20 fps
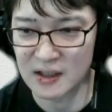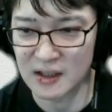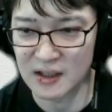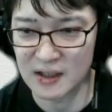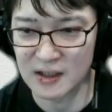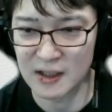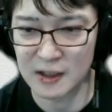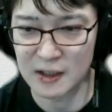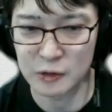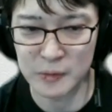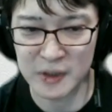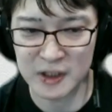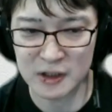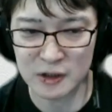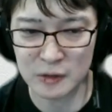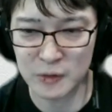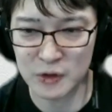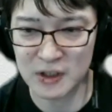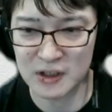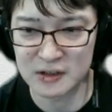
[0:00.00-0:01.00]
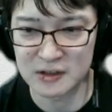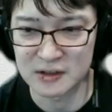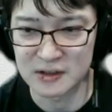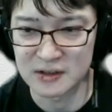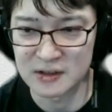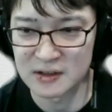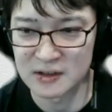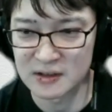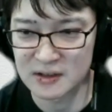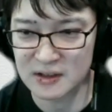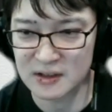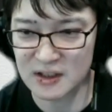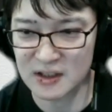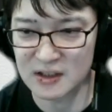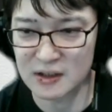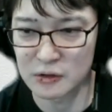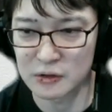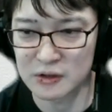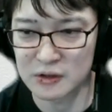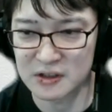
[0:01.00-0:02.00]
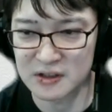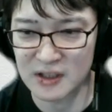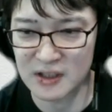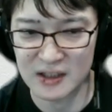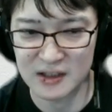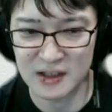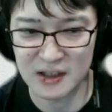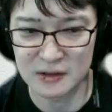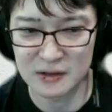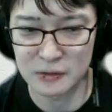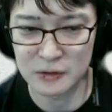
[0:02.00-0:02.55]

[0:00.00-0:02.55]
And so in order to implement this